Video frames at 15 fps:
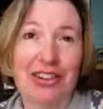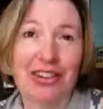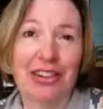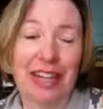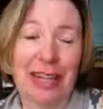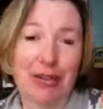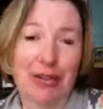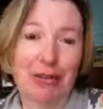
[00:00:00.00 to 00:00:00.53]
they
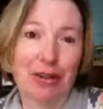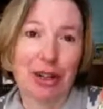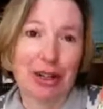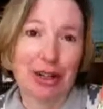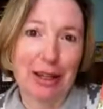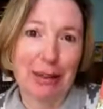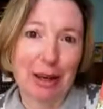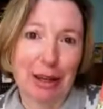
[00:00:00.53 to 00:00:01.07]
have to
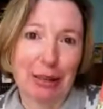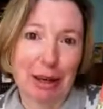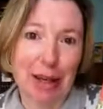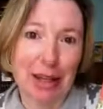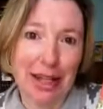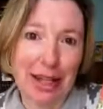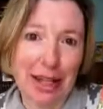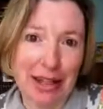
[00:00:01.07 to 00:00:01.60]
fight their way
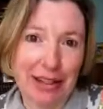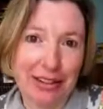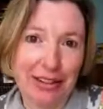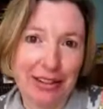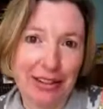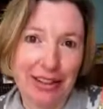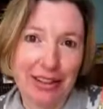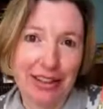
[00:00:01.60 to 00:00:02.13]
back
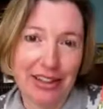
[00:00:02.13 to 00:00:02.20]
in.